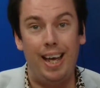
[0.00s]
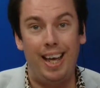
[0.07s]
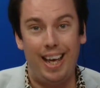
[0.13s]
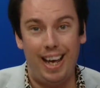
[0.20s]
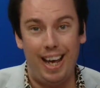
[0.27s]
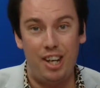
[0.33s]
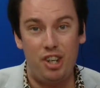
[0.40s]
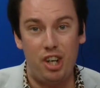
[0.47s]

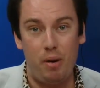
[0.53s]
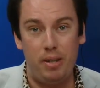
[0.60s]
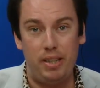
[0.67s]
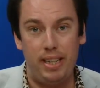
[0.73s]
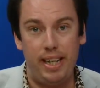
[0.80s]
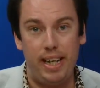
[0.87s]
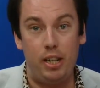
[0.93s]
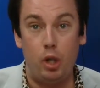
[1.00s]
A
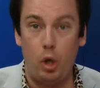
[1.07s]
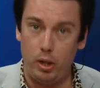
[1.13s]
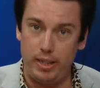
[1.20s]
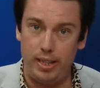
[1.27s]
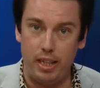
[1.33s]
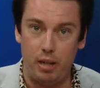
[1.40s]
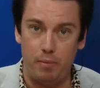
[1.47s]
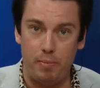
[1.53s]
charity in
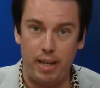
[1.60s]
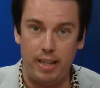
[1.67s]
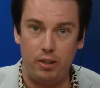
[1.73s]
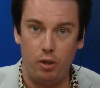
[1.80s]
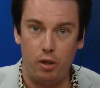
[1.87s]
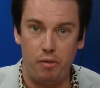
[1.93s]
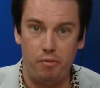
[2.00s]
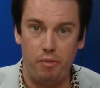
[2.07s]
Cottingham is
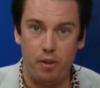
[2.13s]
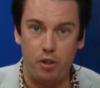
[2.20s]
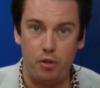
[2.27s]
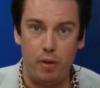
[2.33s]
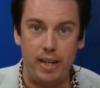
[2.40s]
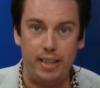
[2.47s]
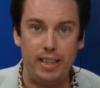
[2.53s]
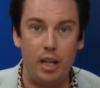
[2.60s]
on a
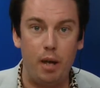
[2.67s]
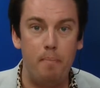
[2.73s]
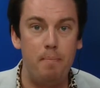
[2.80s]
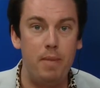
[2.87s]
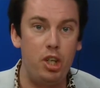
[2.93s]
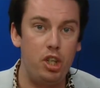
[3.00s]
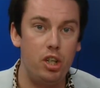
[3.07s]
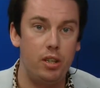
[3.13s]
fundraising
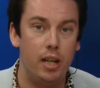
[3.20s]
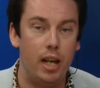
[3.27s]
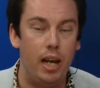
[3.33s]
mission.